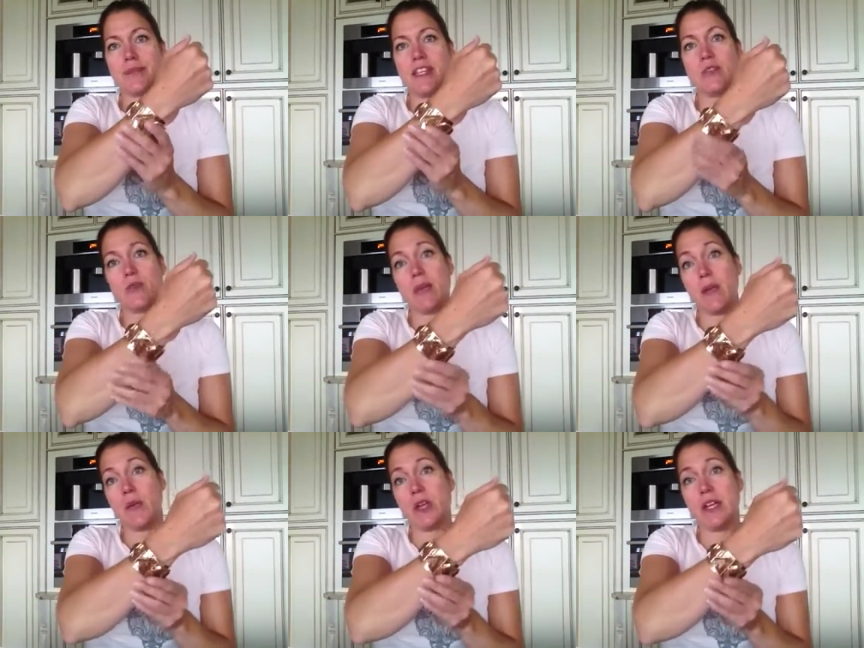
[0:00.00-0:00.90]
this would make
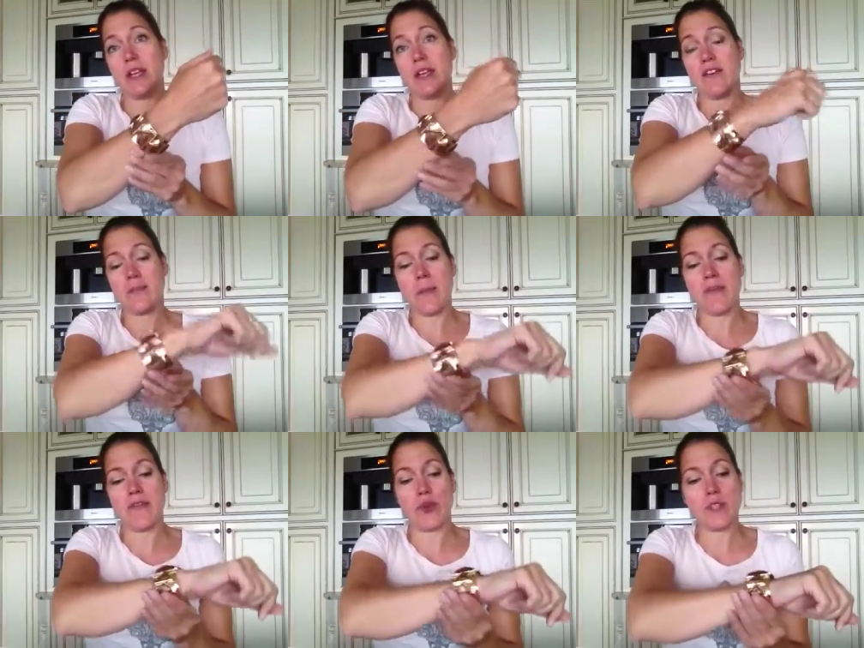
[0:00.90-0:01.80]
a pretty gift maybe
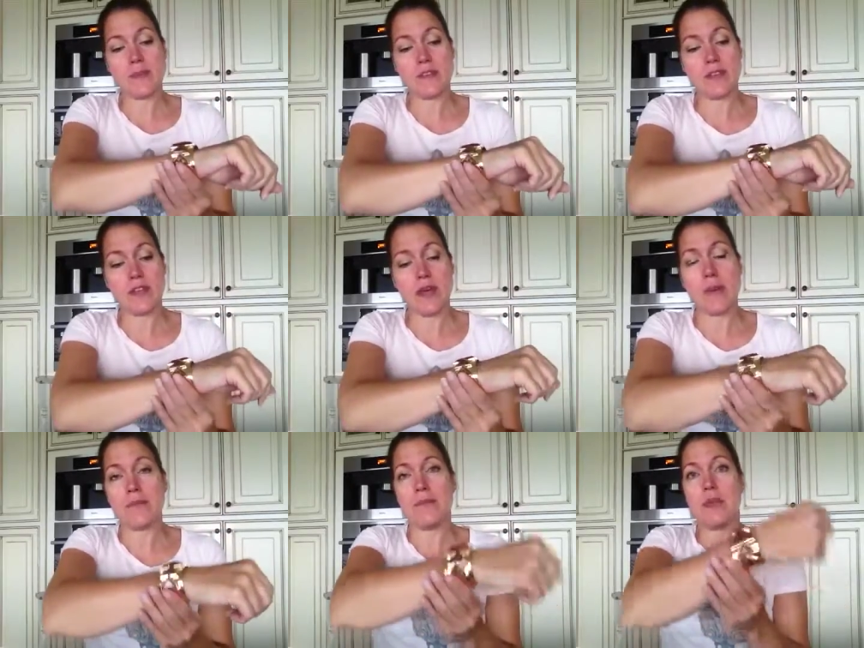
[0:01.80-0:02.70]
for Christmas or
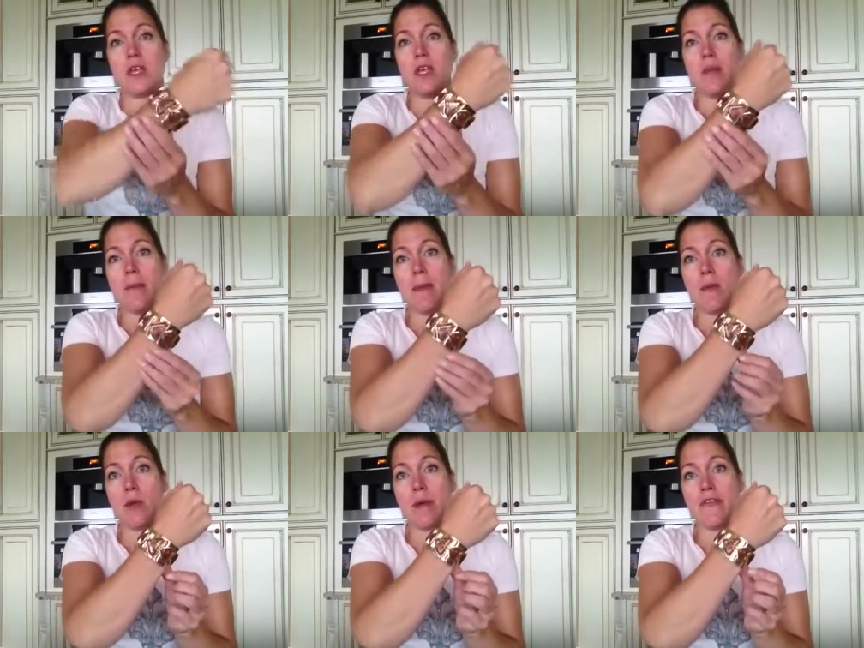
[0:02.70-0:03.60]
something. Maybe
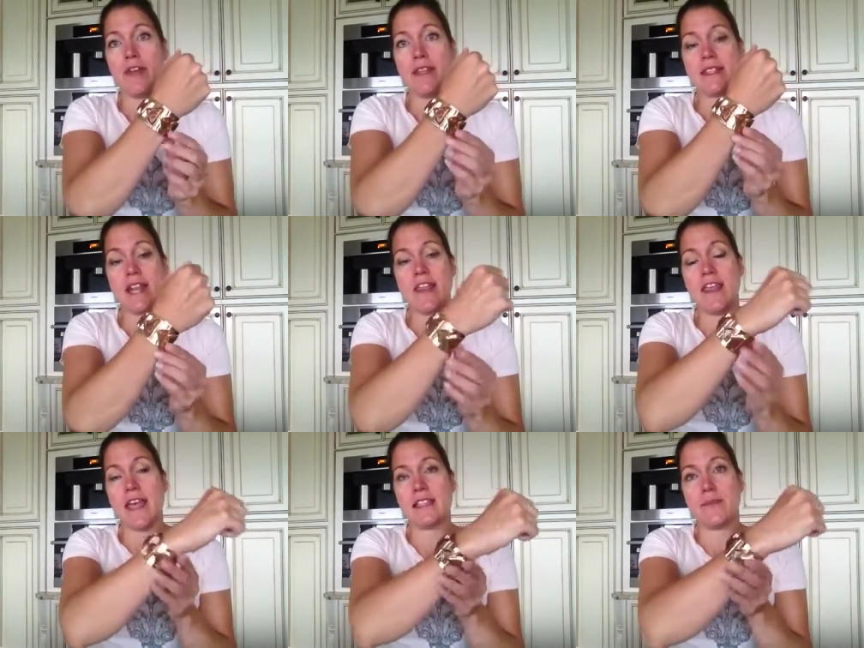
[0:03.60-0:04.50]
one of my friends that I
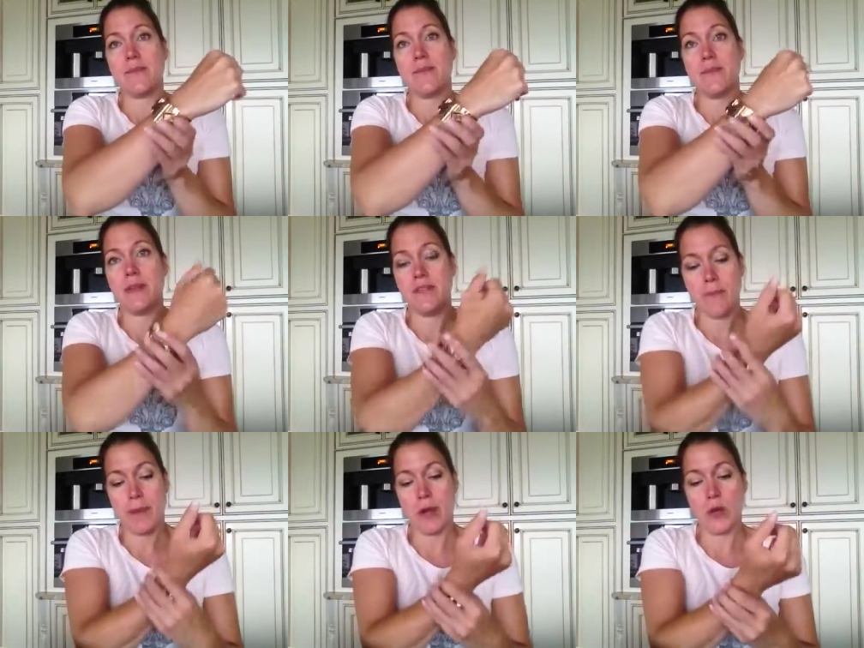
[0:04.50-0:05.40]
think has a bit of a
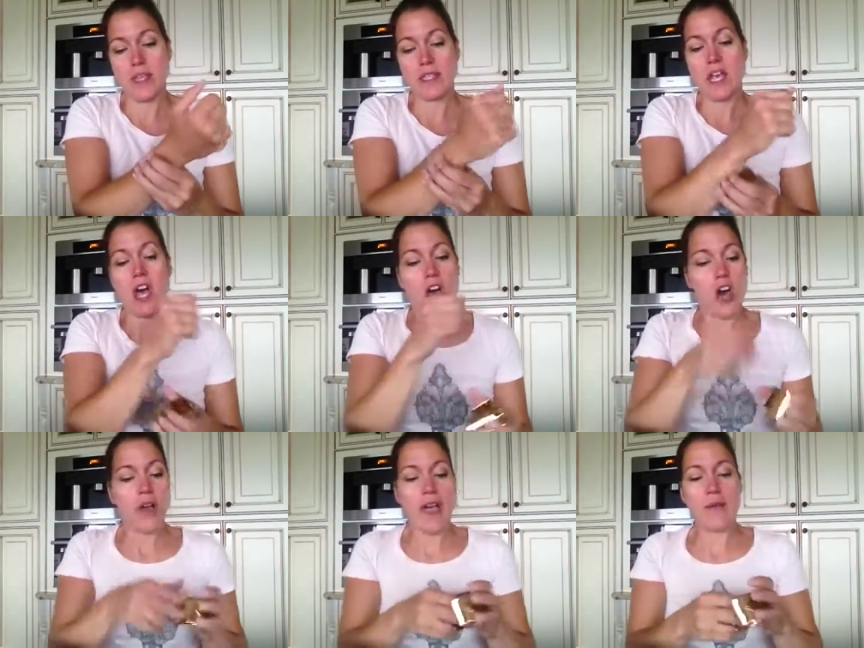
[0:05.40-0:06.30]
bigger wrist.
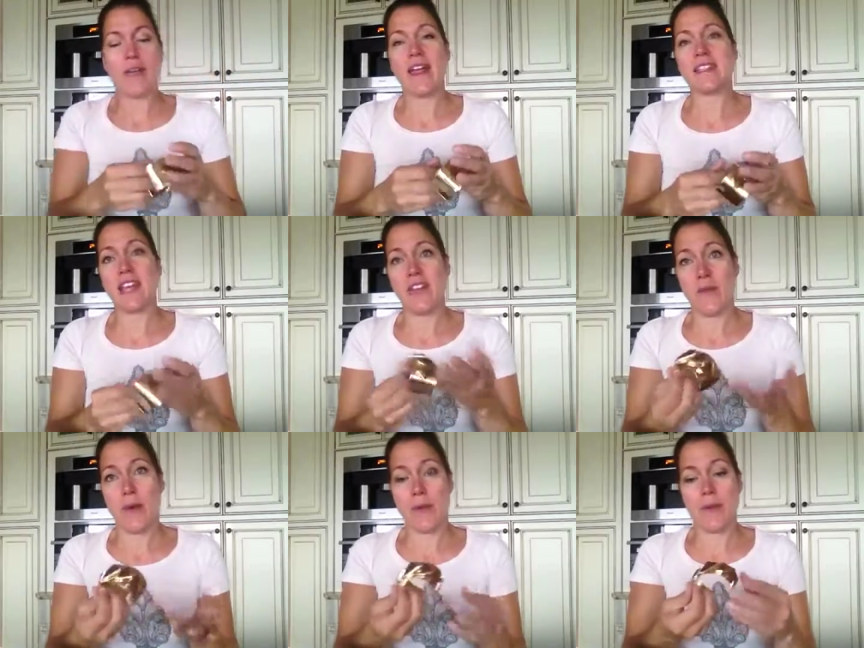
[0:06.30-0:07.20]
Okay, well that's kind of a
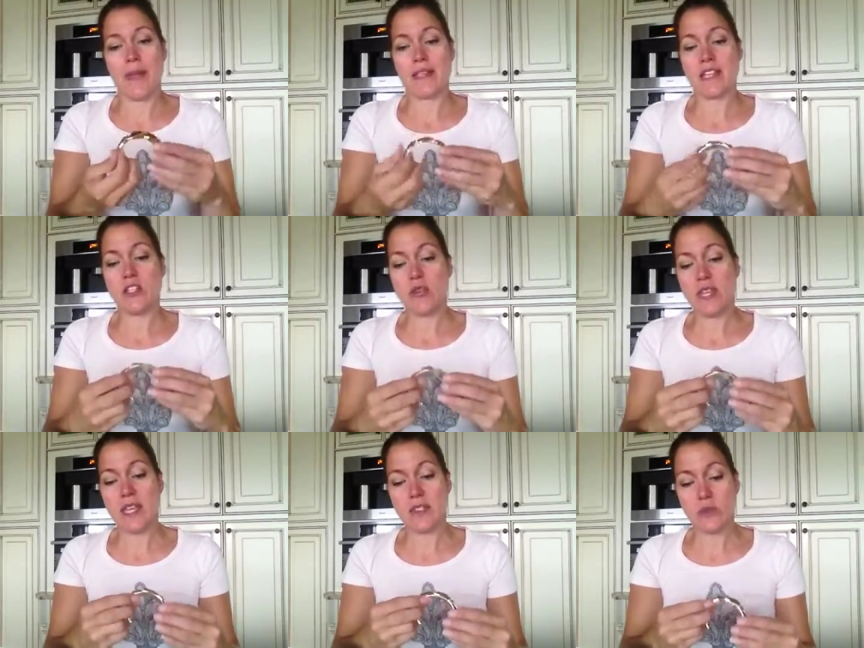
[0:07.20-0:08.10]
bummer because I do
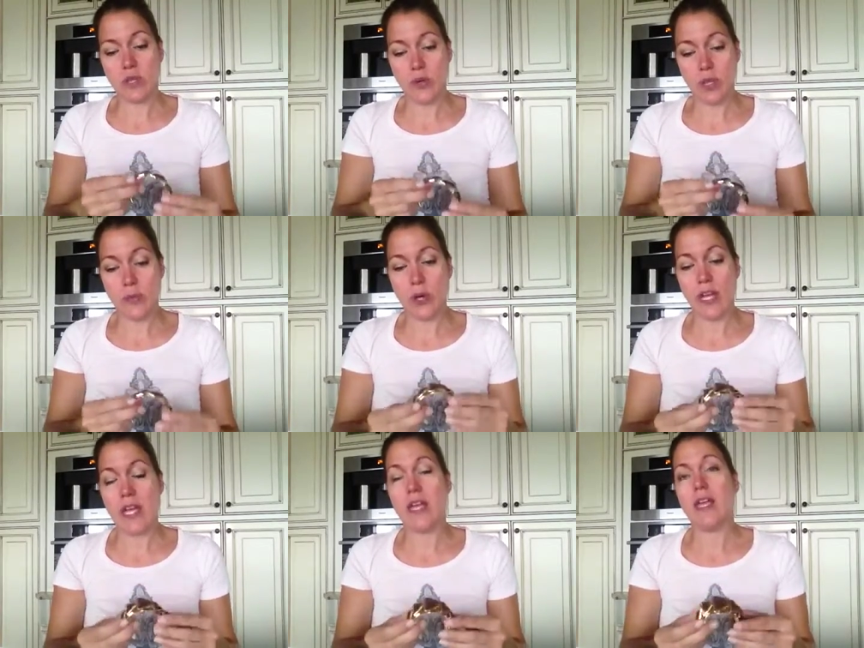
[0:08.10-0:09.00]
think it's really, really
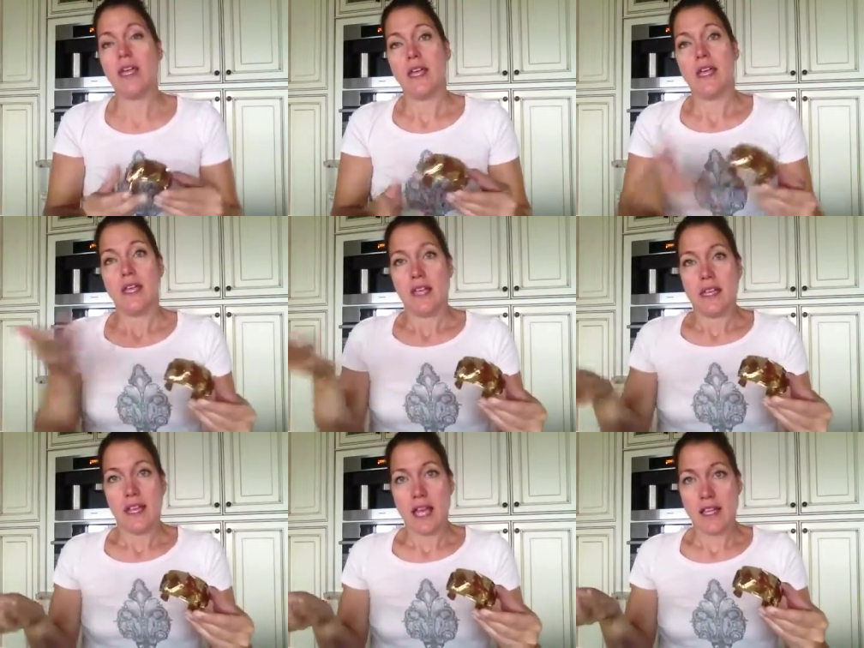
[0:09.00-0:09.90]
pretty.
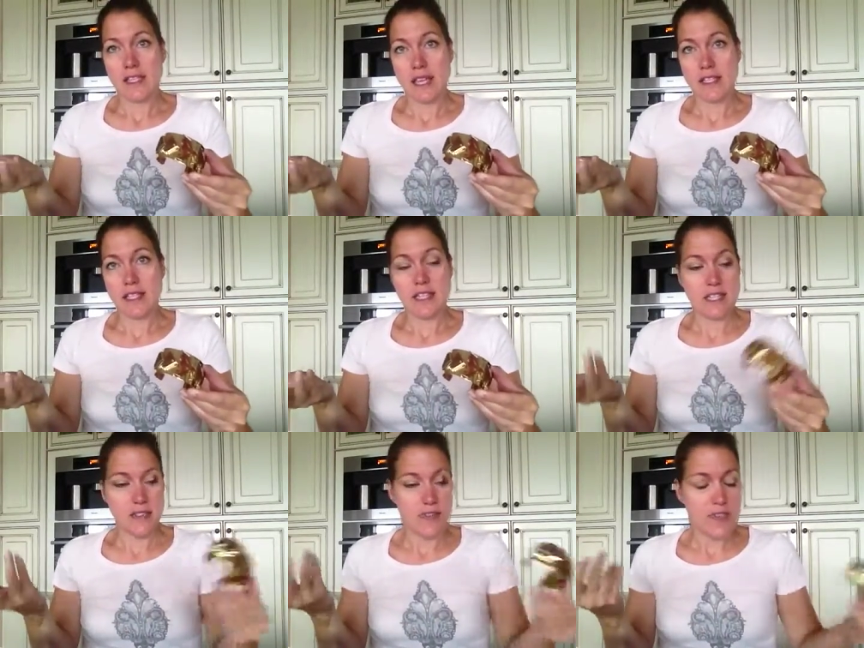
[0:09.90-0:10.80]
Kind of sucks that it
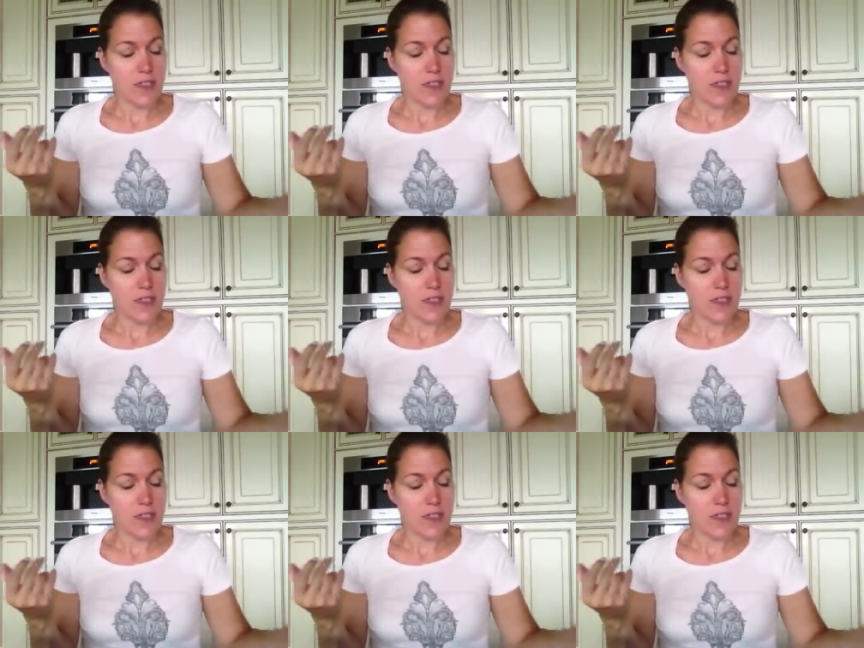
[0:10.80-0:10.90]
doesn't fit